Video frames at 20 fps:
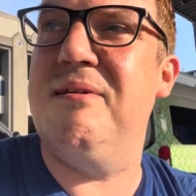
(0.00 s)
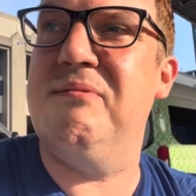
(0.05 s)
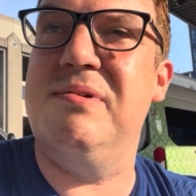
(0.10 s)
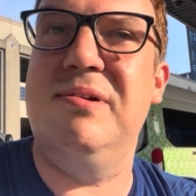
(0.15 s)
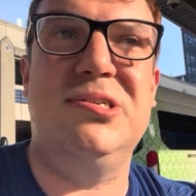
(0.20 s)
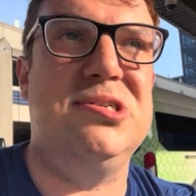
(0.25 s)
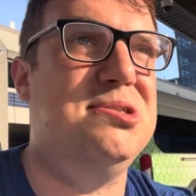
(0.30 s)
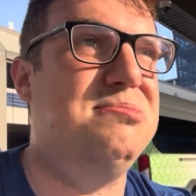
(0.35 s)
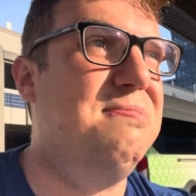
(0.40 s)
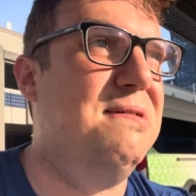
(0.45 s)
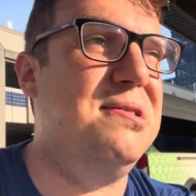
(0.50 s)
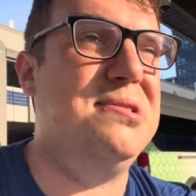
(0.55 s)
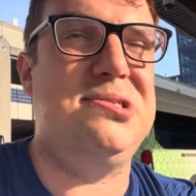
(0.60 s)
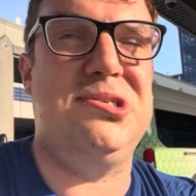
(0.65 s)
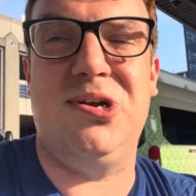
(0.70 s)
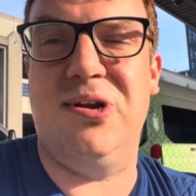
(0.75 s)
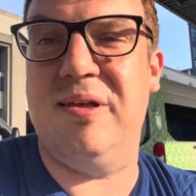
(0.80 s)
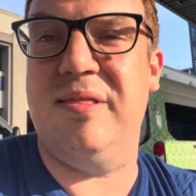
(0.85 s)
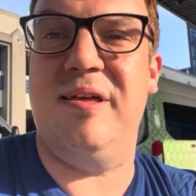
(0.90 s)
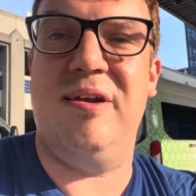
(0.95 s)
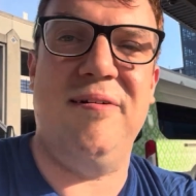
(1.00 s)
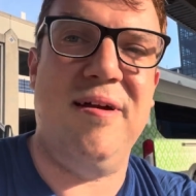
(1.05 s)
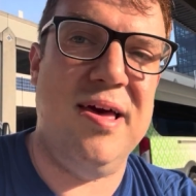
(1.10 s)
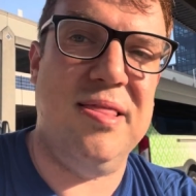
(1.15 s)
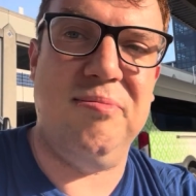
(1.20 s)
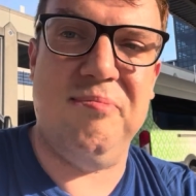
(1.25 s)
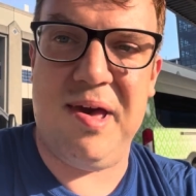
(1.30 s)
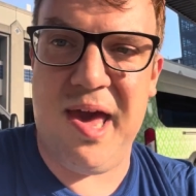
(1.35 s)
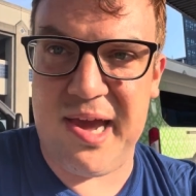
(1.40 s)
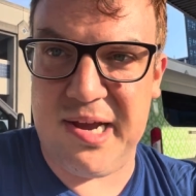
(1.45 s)
We were just both circling around
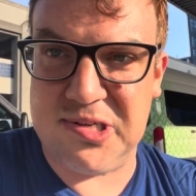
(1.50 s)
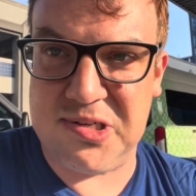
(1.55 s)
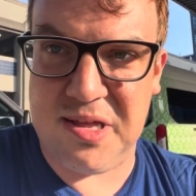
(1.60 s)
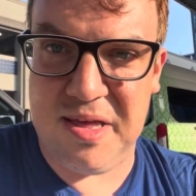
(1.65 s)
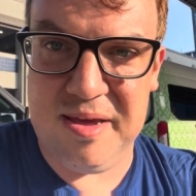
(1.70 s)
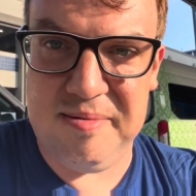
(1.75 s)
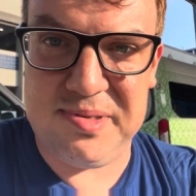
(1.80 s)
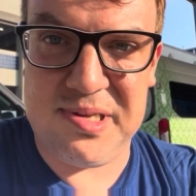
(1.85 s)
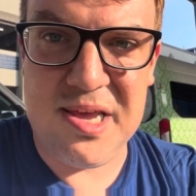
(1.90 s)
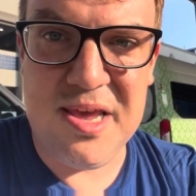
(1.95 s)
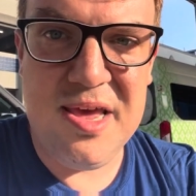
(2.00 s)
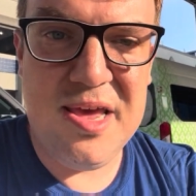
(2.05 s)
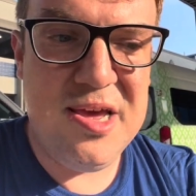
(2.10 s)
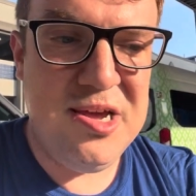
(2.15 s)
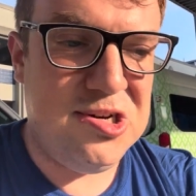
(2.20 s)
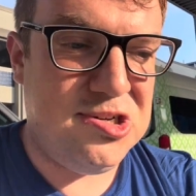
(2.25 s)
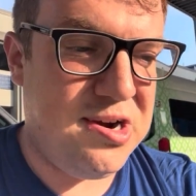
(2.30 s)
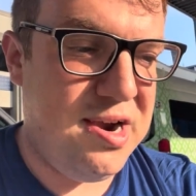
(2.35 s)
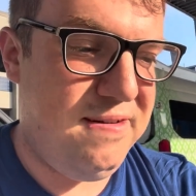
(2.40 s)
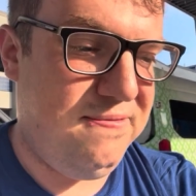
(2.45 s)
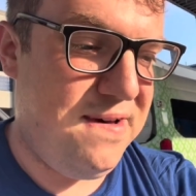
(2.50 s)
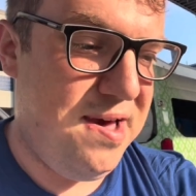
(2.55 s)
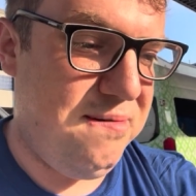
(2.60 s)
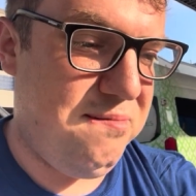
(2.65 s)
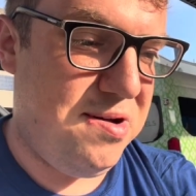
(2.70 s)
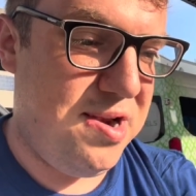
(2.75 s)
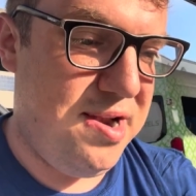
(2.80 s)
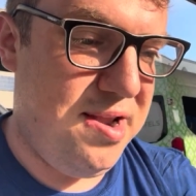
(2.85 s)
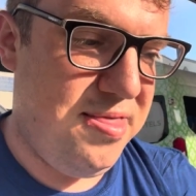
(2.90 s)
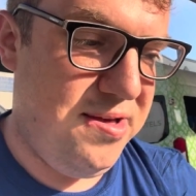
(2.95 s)
the baggage claims, trying to find
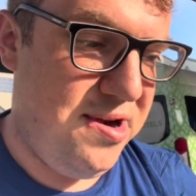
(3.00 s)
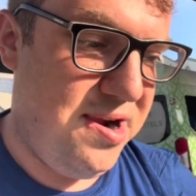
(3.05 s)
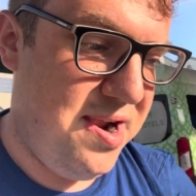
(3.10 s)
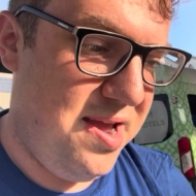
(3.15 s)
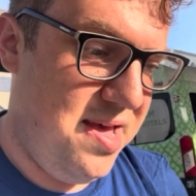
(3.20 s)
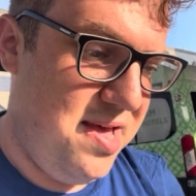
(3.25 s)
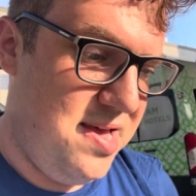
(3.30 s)
one another.